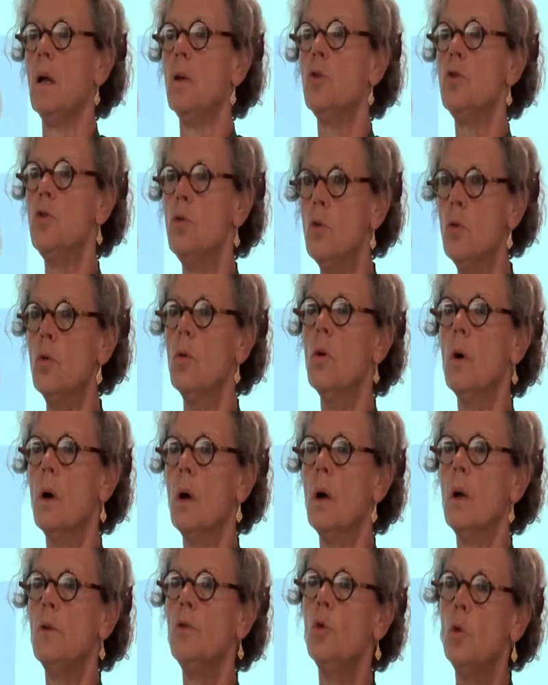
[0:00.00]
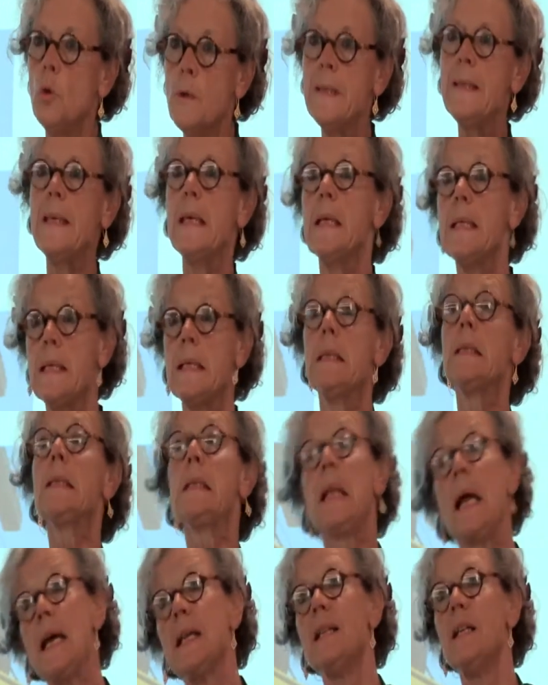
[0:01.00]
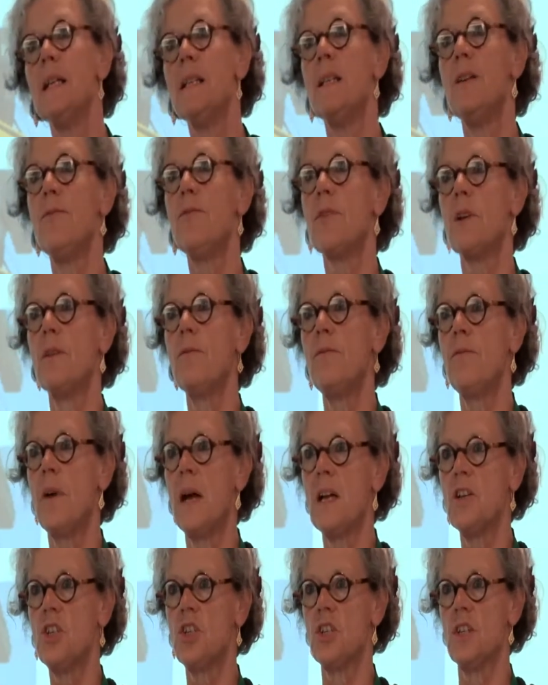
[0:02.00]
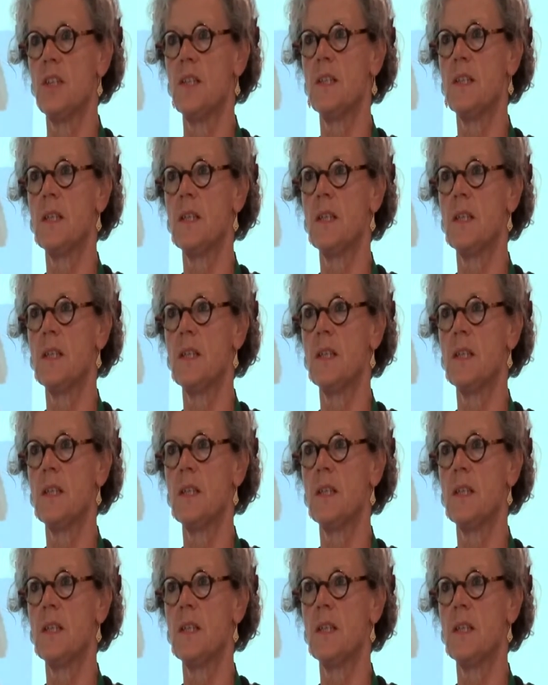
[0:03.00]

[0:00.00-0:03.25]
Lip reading: to do things in slightly different fashions.